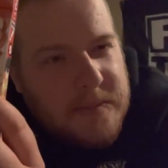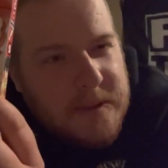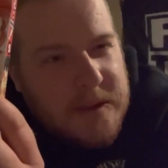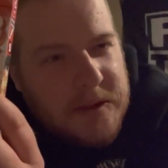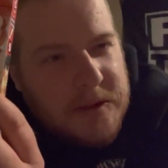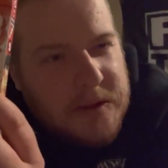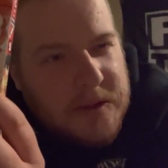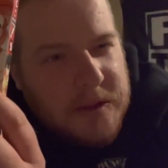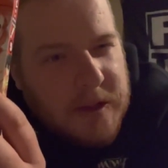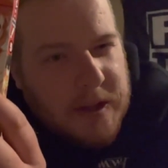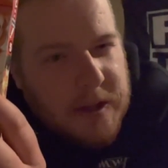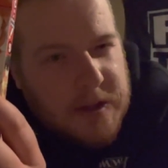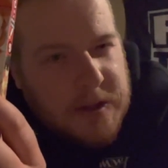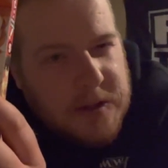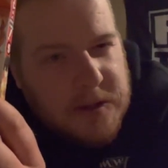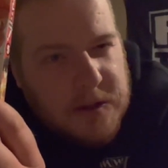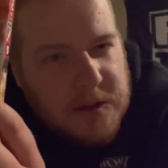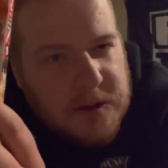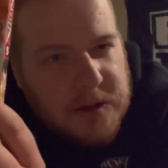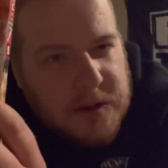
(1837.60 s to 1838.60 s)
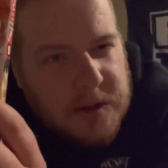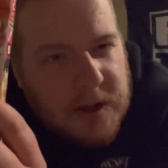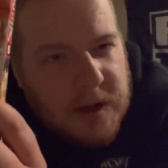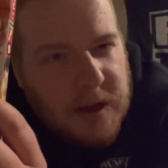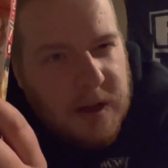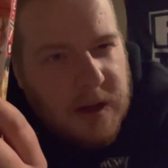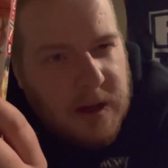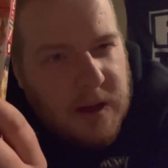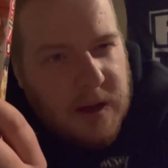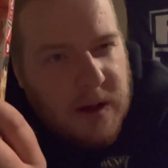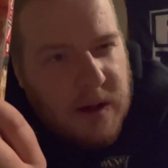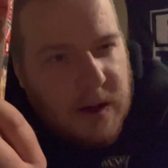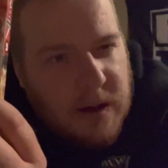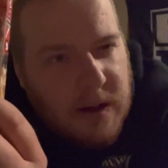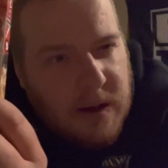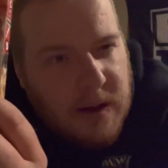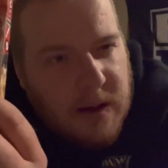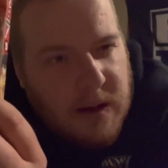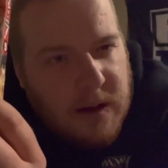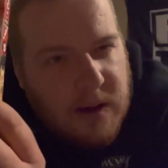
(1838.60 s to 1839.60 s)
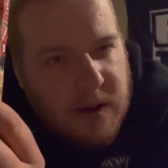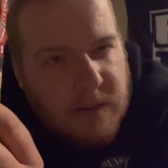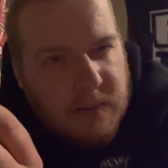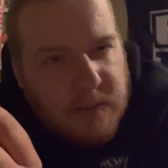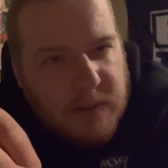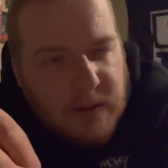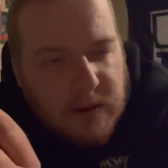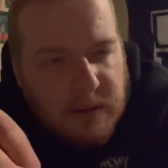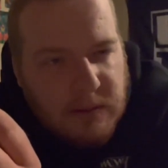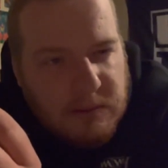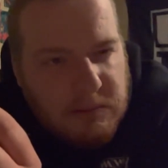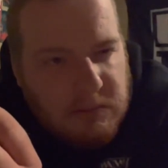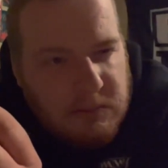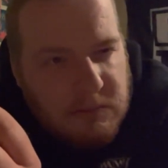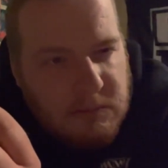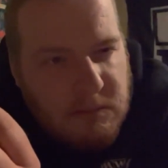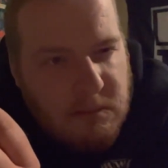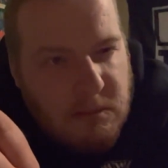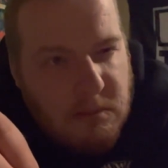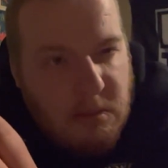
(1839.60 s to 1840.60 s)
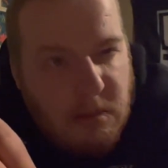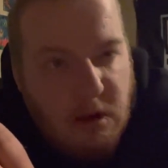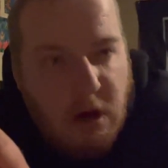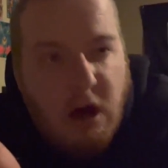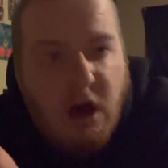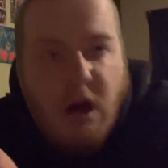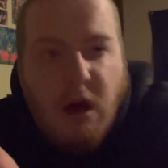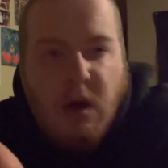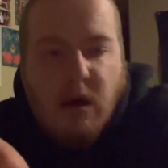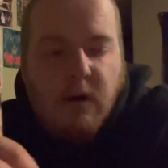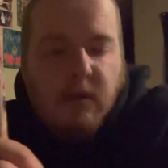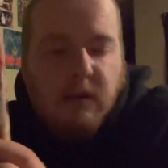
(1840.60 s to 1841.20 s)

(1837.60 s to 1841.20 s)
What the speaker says: she's like 16, but the